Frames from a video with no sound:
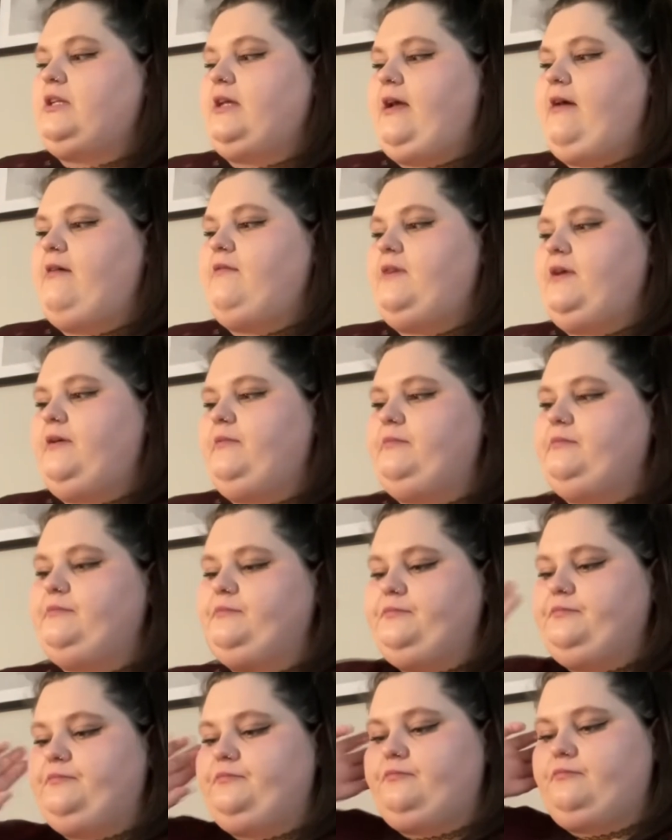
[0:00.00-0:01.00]
heavy.
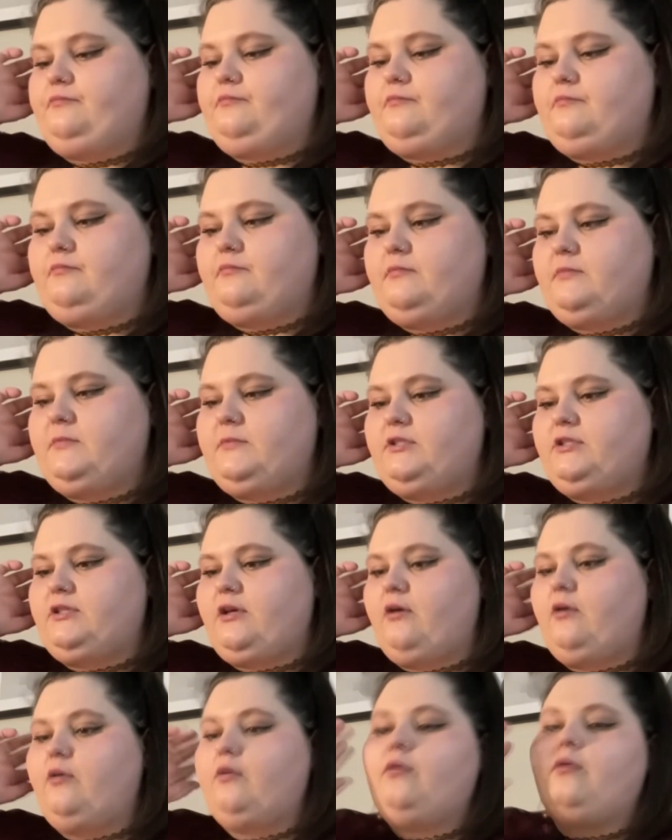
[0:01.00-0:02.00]

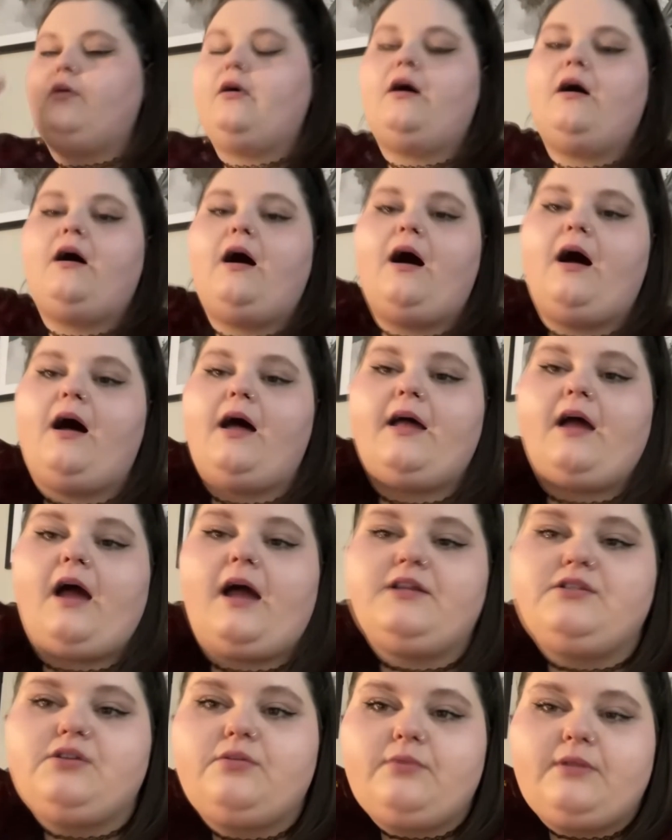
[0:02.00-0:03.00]
So I
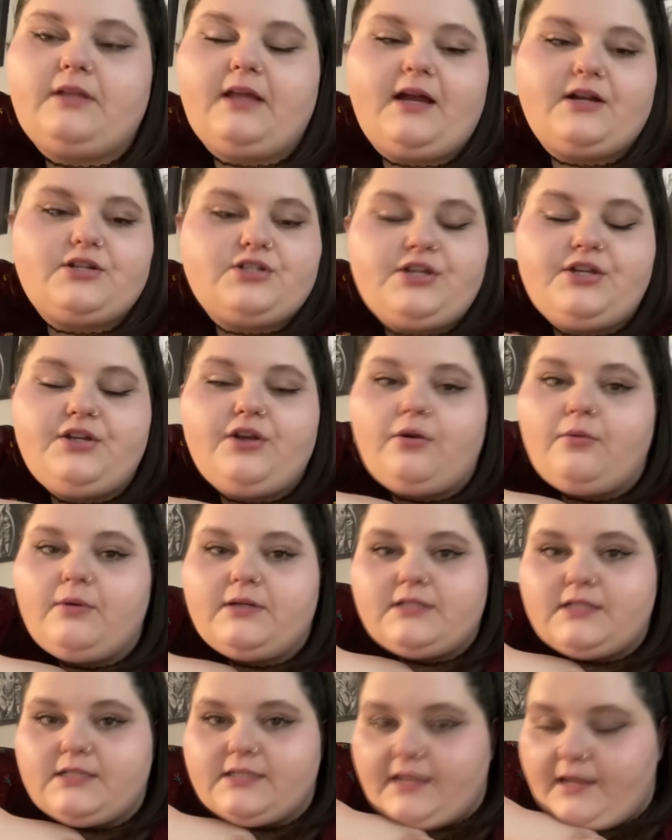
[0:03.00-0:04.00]
don't really actually know what
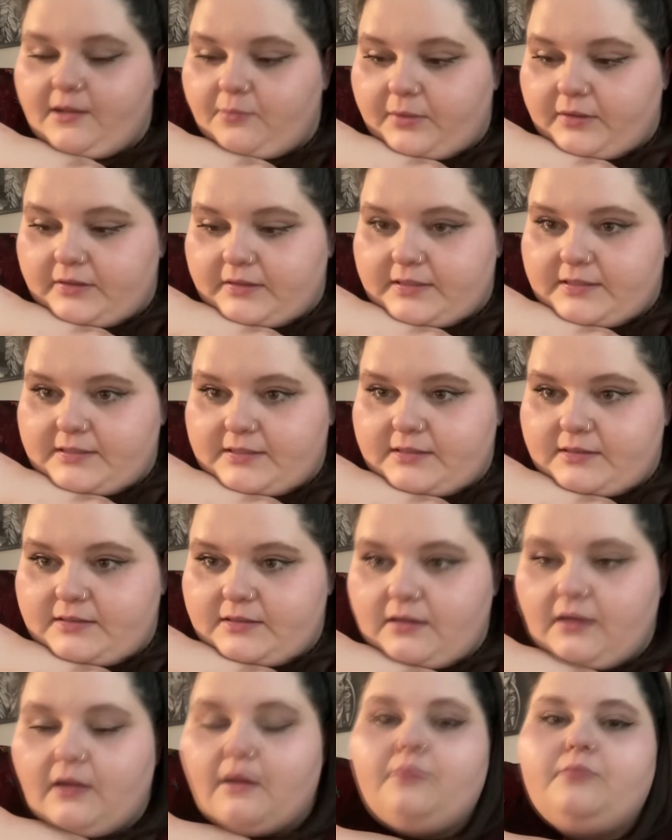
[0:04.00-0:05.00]
to say about this
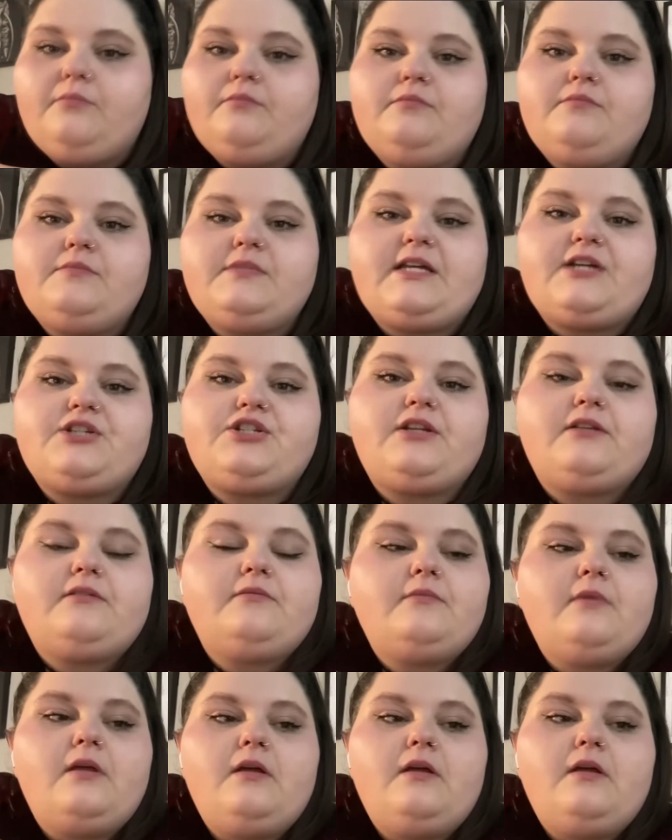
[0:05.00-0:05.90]
session.